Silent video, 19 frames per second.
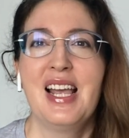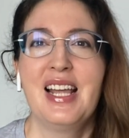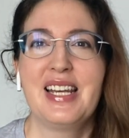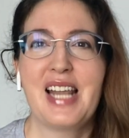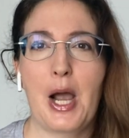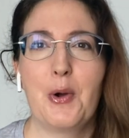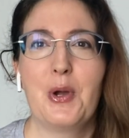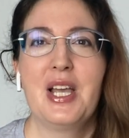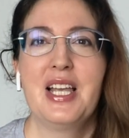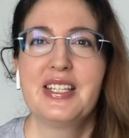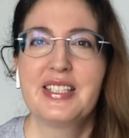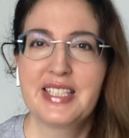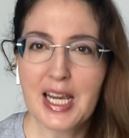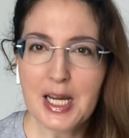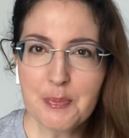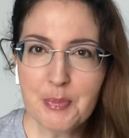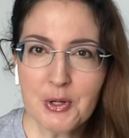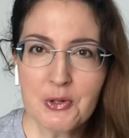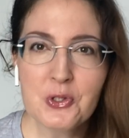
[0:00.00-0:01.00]
Now,
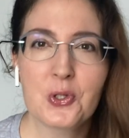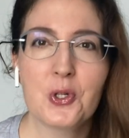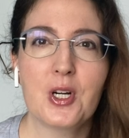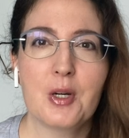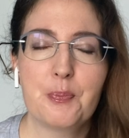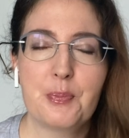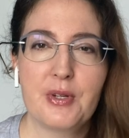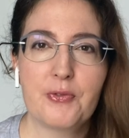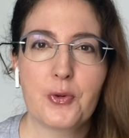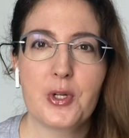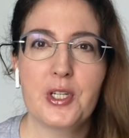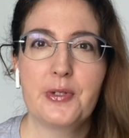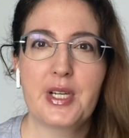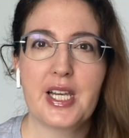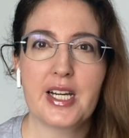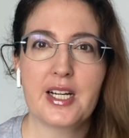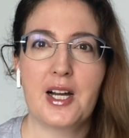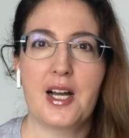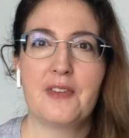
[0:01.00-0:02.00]
say bonjour before you
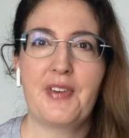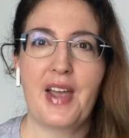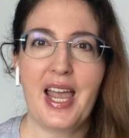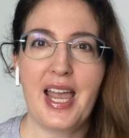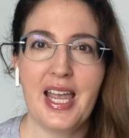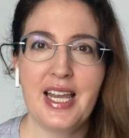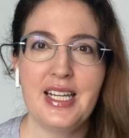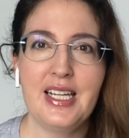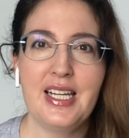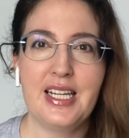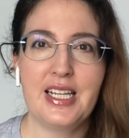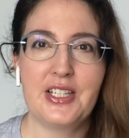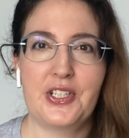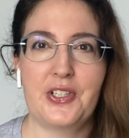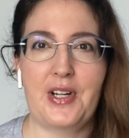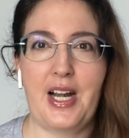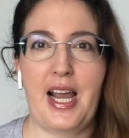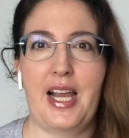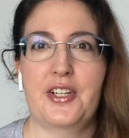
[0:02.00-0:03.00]
kick off any
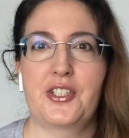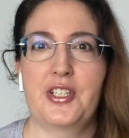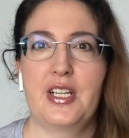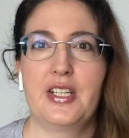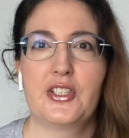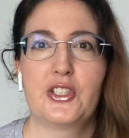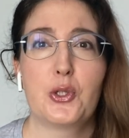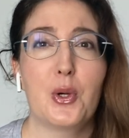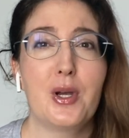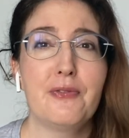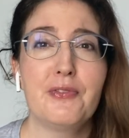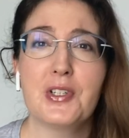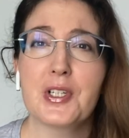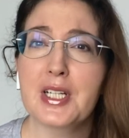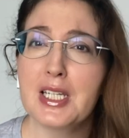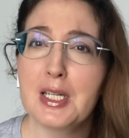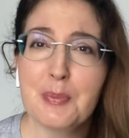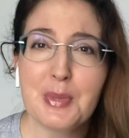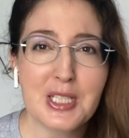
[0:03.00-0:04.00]
interaction. So if you're
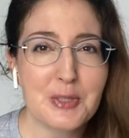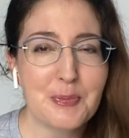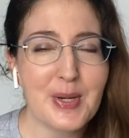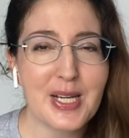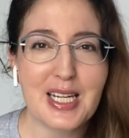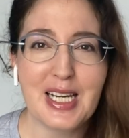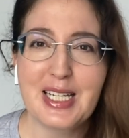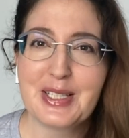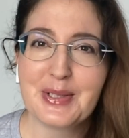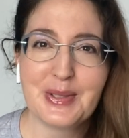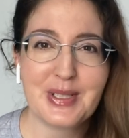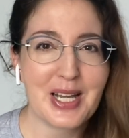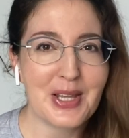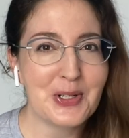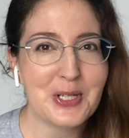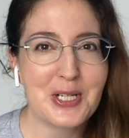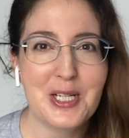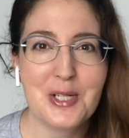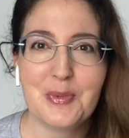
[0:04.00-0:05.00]
going to be speaking to
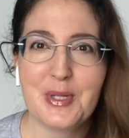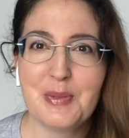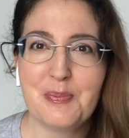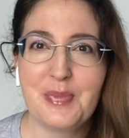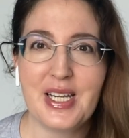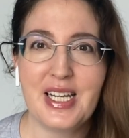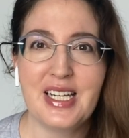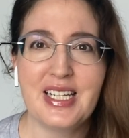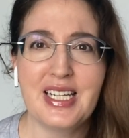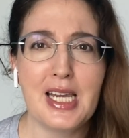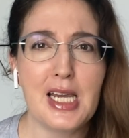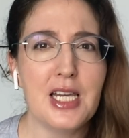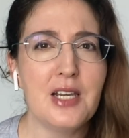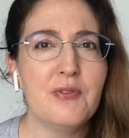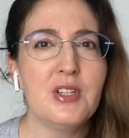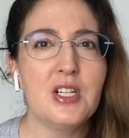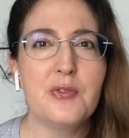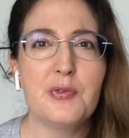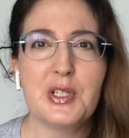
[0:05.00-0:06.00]
another human being,
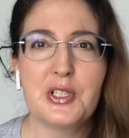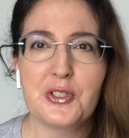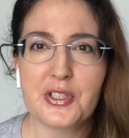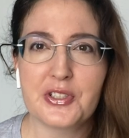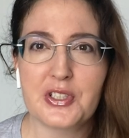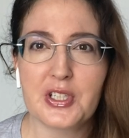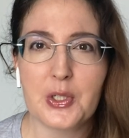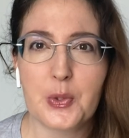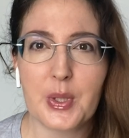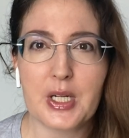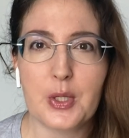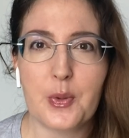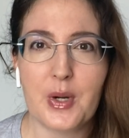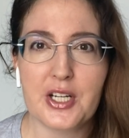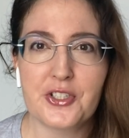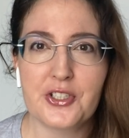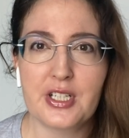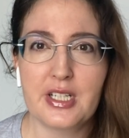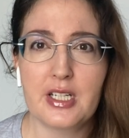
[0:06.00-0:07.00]
even if it's just a quick
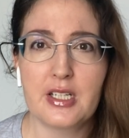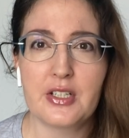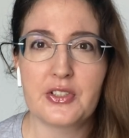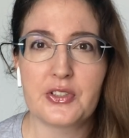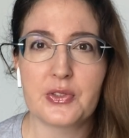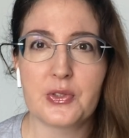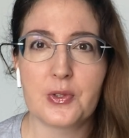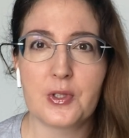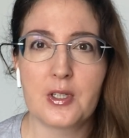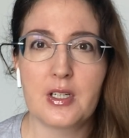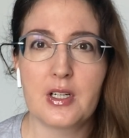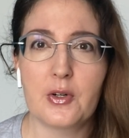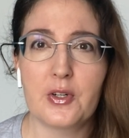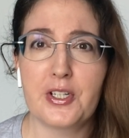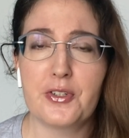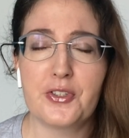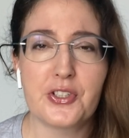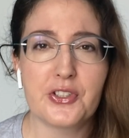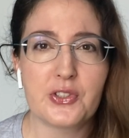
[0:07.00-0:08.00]
question in a store or
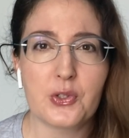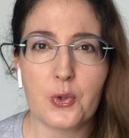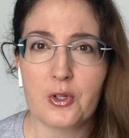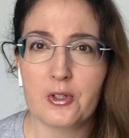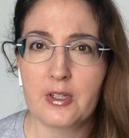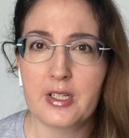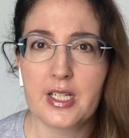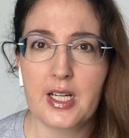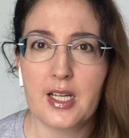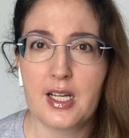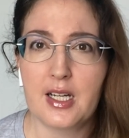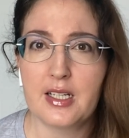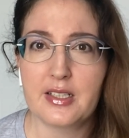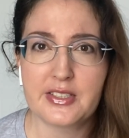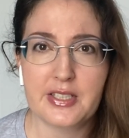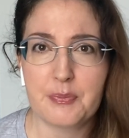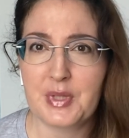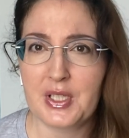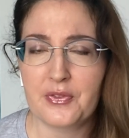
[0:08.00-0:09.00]
you're just ordering
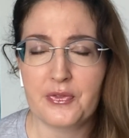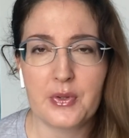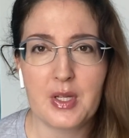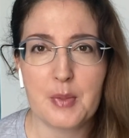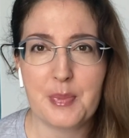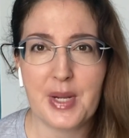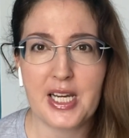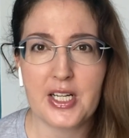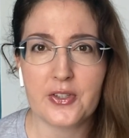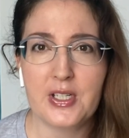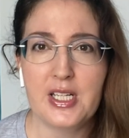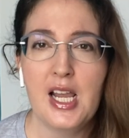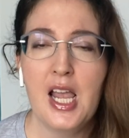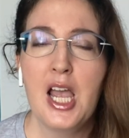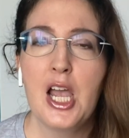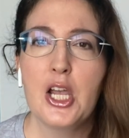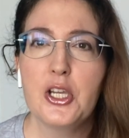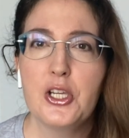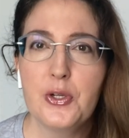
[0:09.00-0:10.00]
something from the bakery,
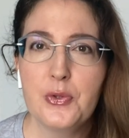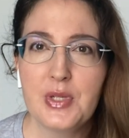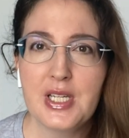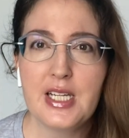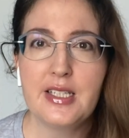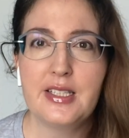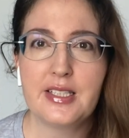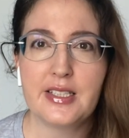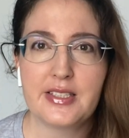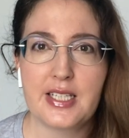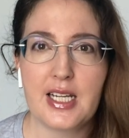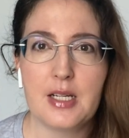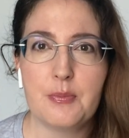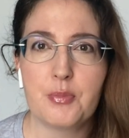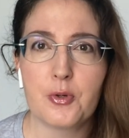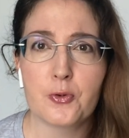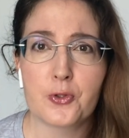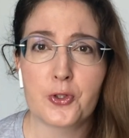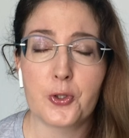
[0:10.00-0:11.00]
you need to say
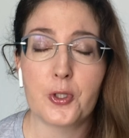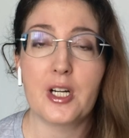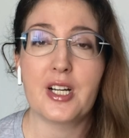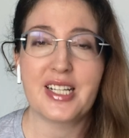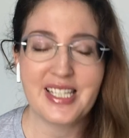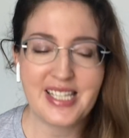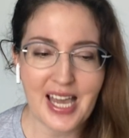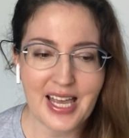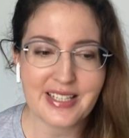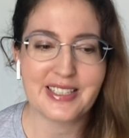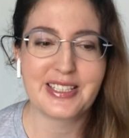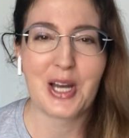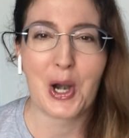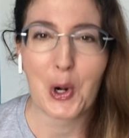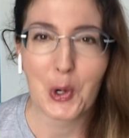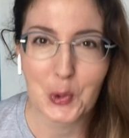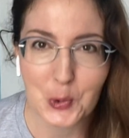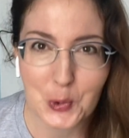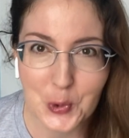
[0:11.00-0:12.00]
bonjour. Yes,
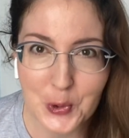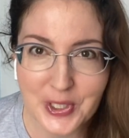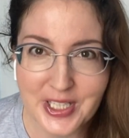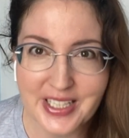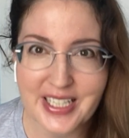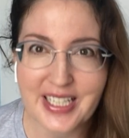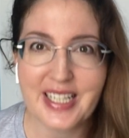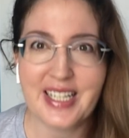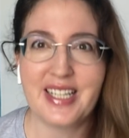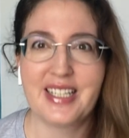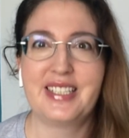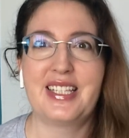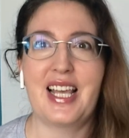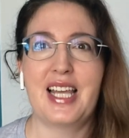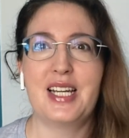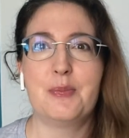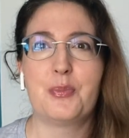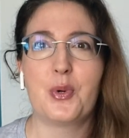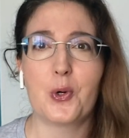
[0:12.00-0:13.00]
really, it's
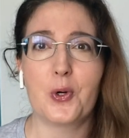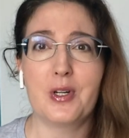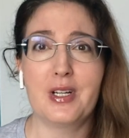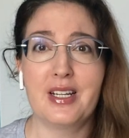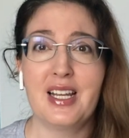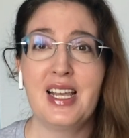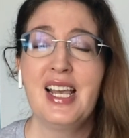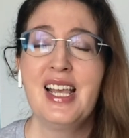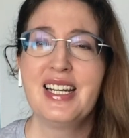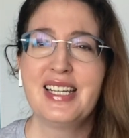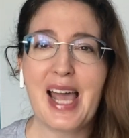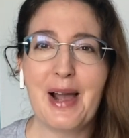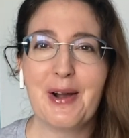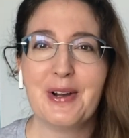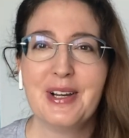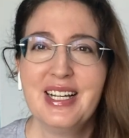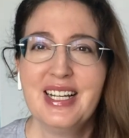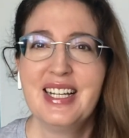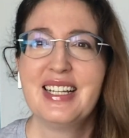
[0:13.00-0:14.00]
that important. Now,
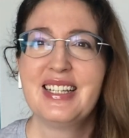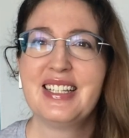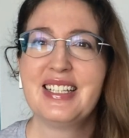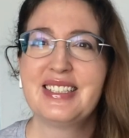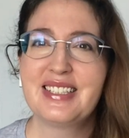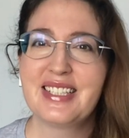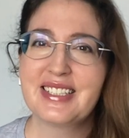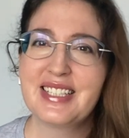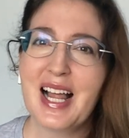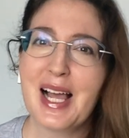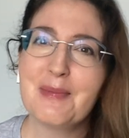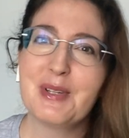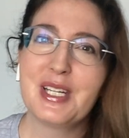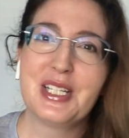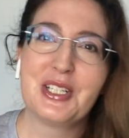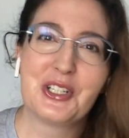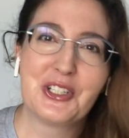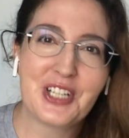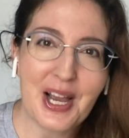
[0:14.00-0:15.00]
this does not
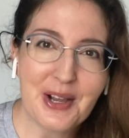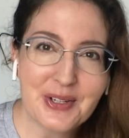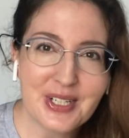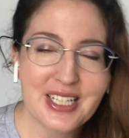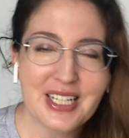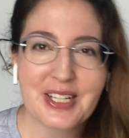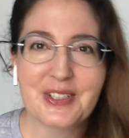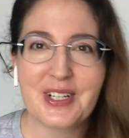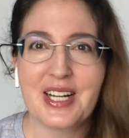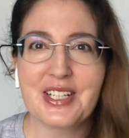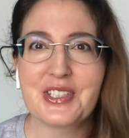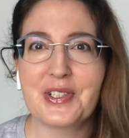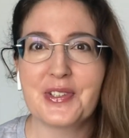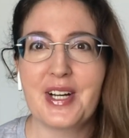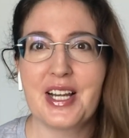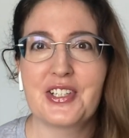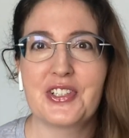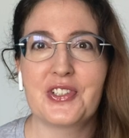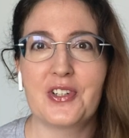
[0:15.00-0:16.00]
mean shouting across a
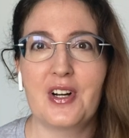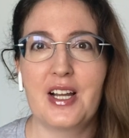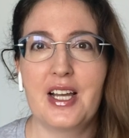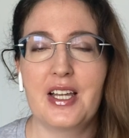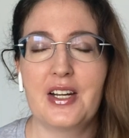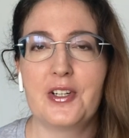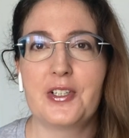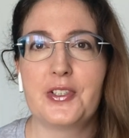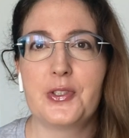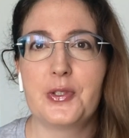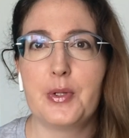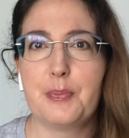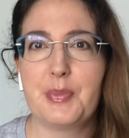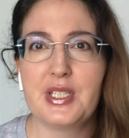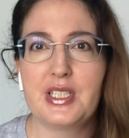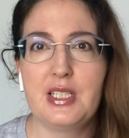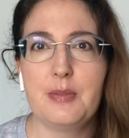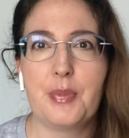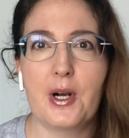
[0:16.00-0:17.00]
restaurant or to a
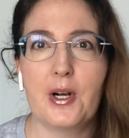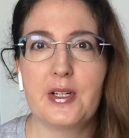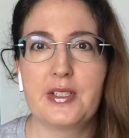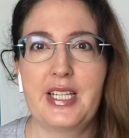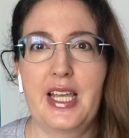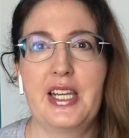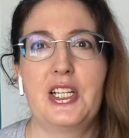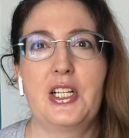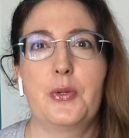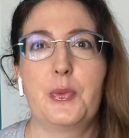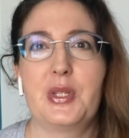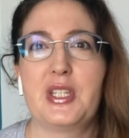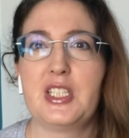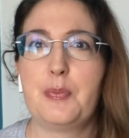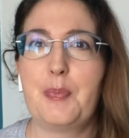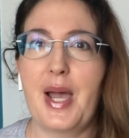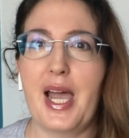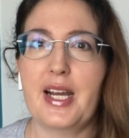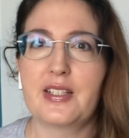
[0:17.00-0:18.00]
busy bartender with his
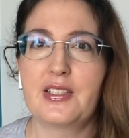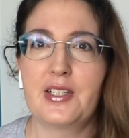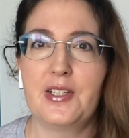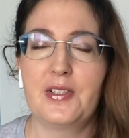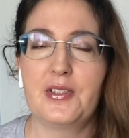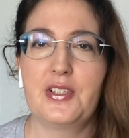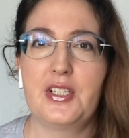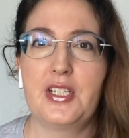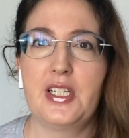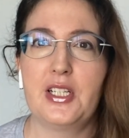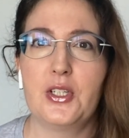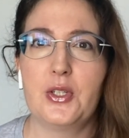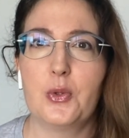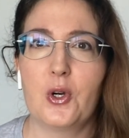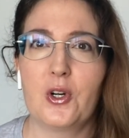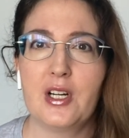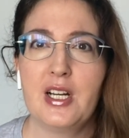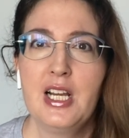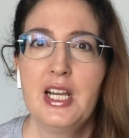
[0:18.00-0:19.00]
back turned to you
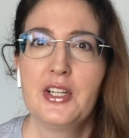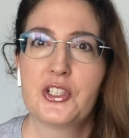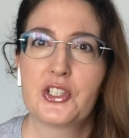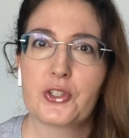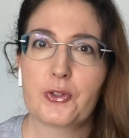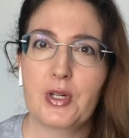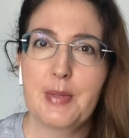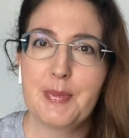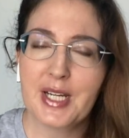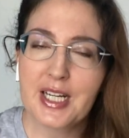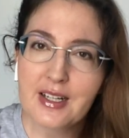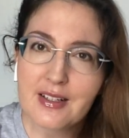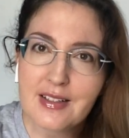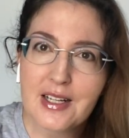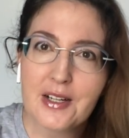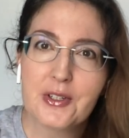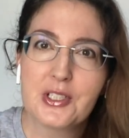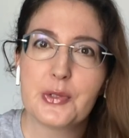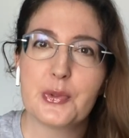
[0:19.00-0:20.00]
or screaming
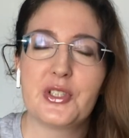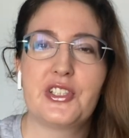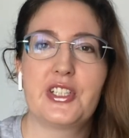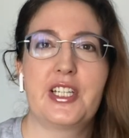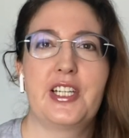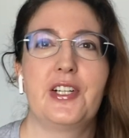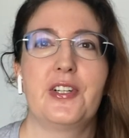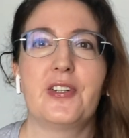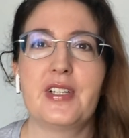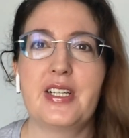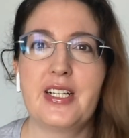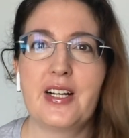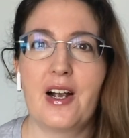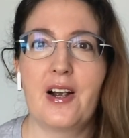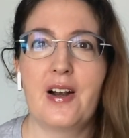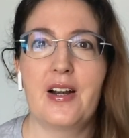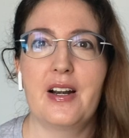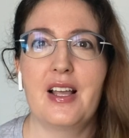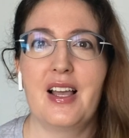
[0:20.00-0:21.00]
hello to a security
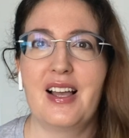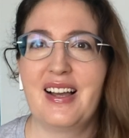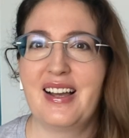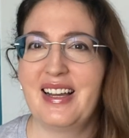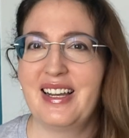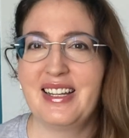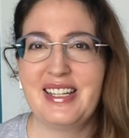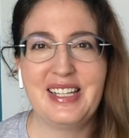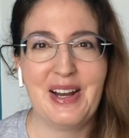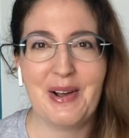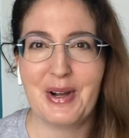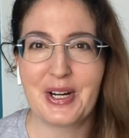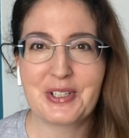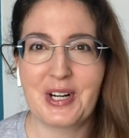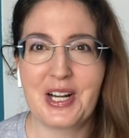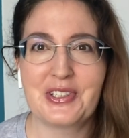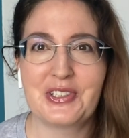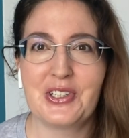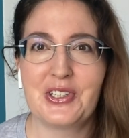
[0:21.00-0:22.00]
guard,
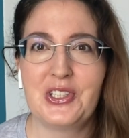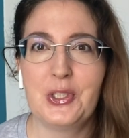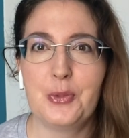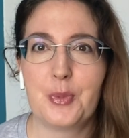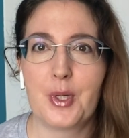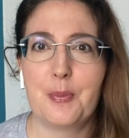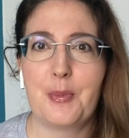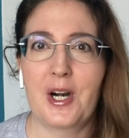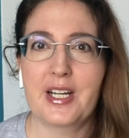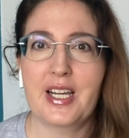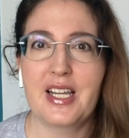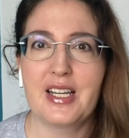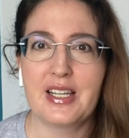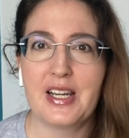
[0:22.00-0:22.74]
across a supermarket.